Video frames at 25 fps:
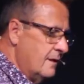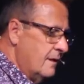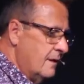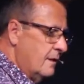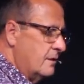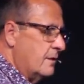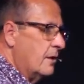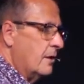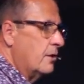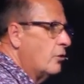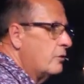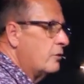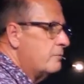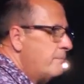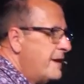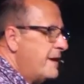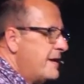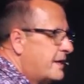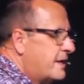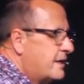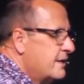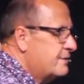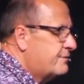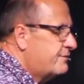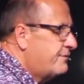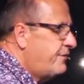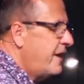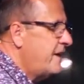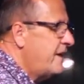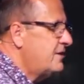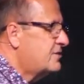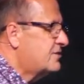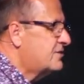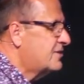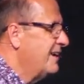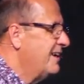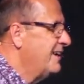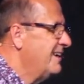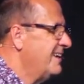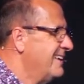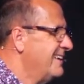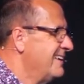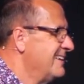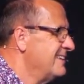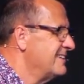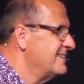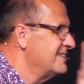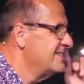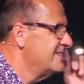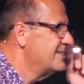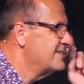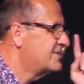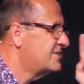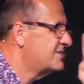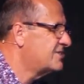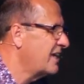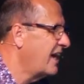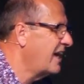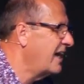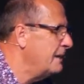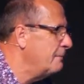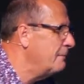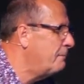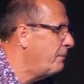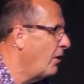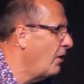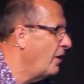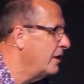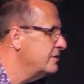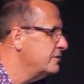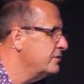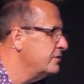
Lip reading: The Lord make his face shine upon